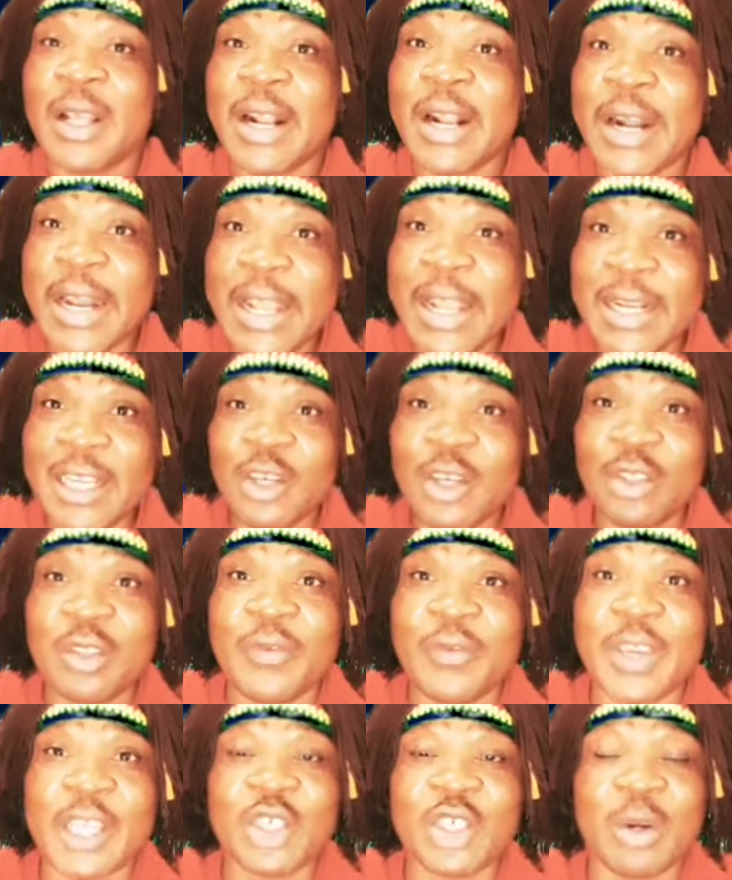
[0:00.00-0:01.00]
Click the
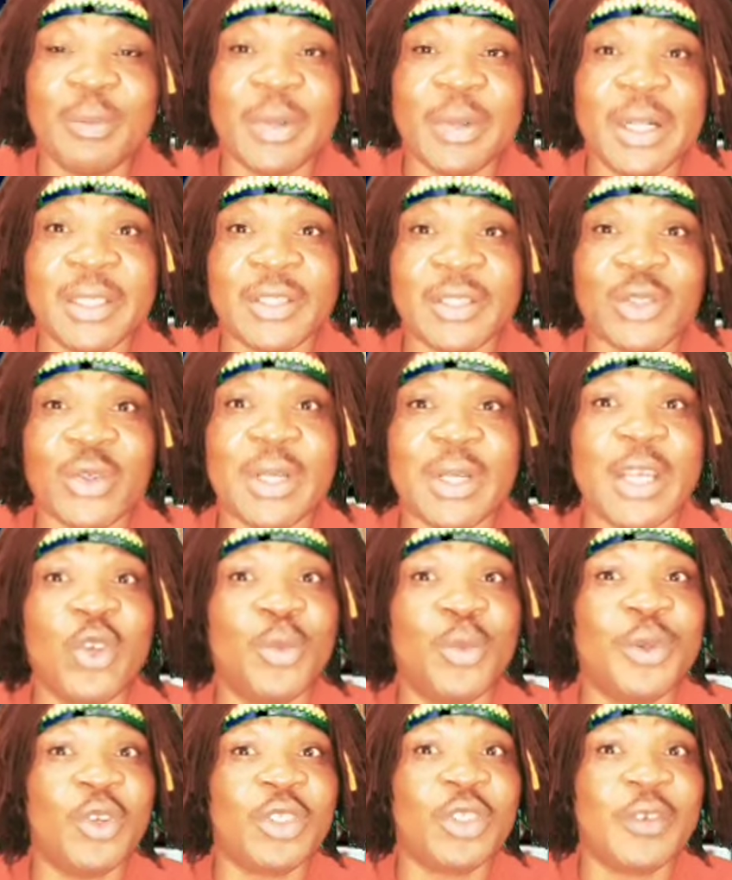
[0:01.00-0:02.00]
notification bell so that
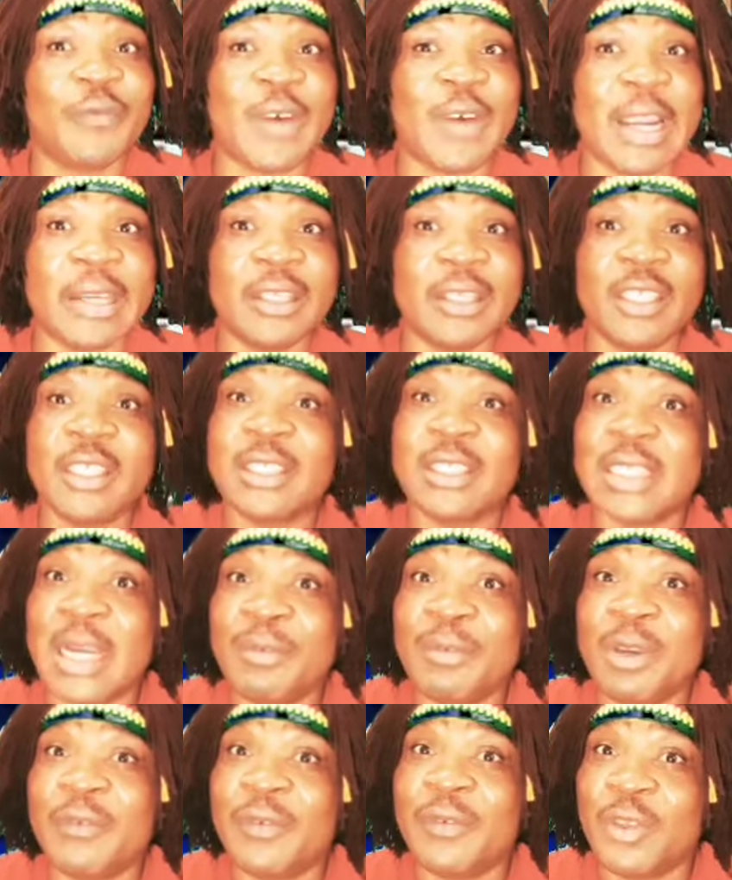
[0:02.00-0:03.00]
you'll be notified each
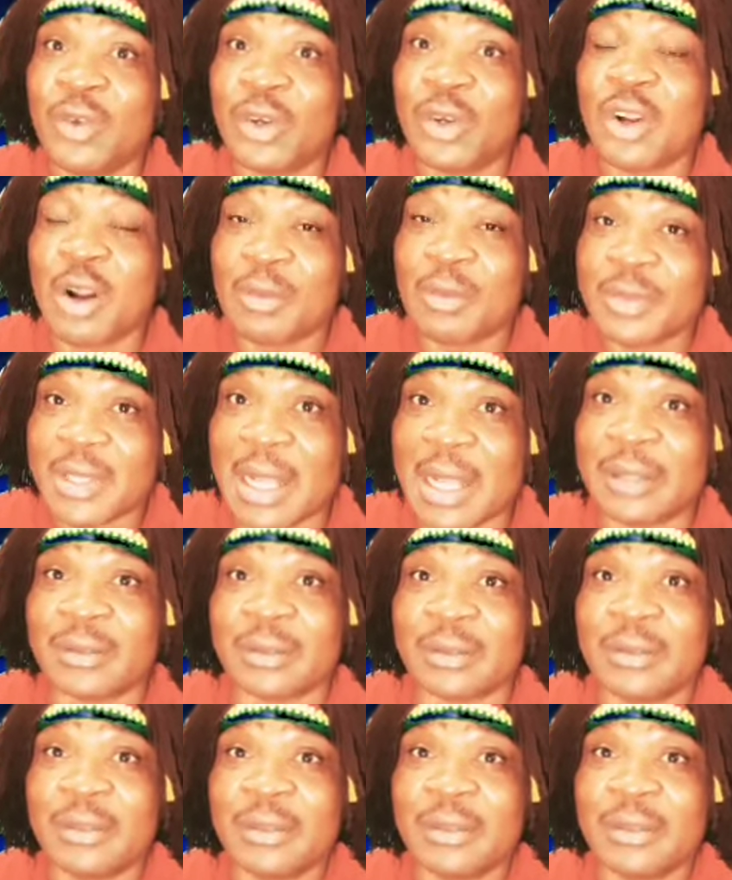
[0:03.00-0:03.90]
time a video comes out.